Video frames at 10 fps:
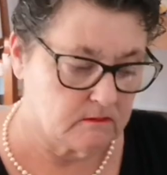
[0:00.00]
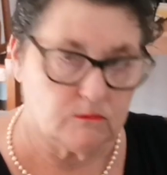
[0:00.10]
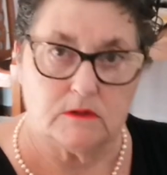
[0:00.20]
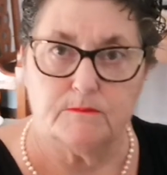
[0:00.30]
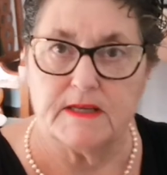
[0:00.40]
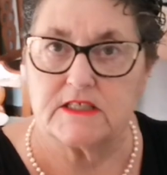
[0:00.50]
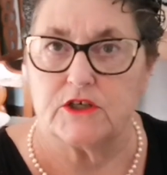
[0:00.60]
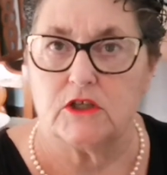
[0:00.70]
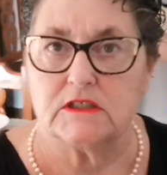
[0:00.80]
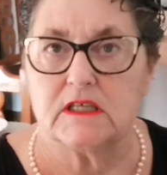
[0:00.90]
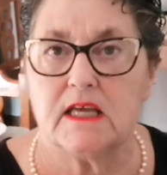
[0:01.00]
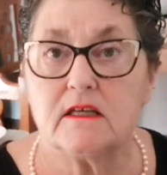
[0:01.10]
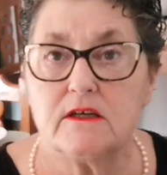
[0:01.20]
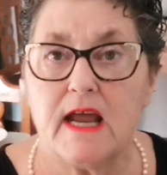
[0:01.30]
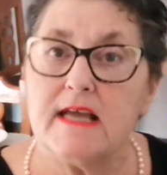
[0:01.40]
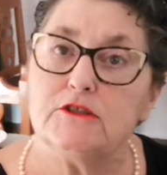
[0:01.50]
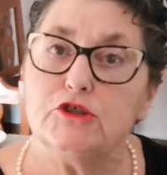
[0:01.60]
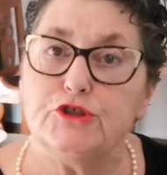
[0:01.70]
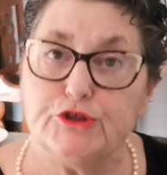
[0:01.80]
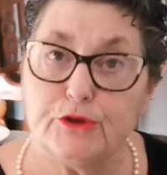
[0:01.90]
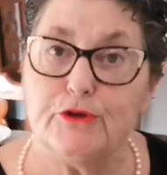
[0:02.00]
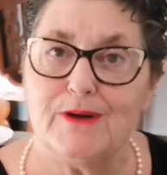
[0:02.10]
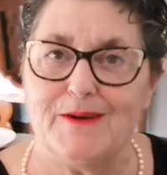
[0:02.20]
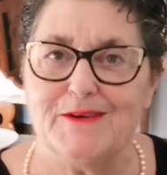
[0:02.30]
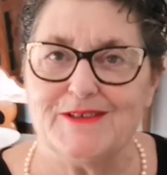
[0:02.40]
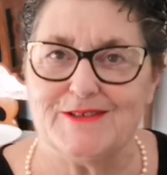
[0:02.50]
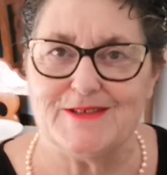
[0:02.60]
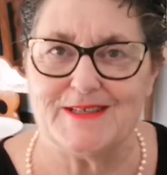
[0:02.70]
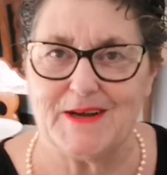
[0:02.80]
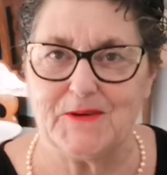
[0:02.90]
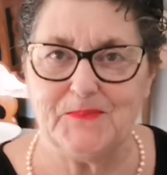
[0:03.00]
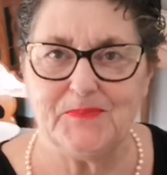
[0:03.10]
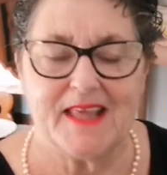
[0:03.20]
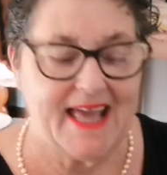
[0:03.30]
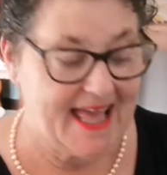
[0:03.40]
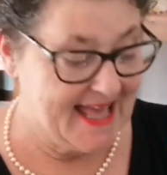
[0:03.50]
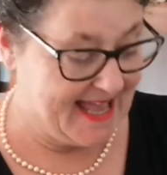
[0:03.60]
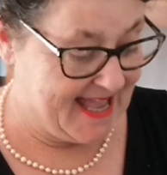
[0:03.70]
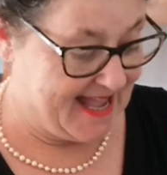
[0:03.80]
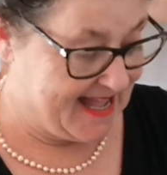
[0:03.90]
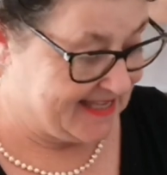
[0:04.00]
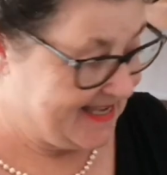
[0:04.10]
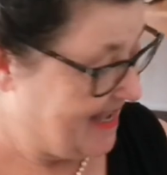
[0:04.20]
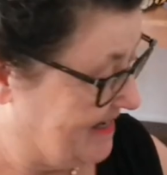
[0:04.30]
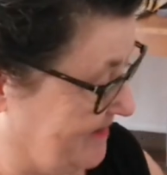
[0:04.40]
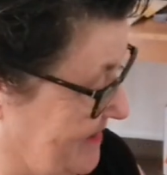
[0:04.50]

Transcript: we'll mix it all together and show you how it turns out. And yeah,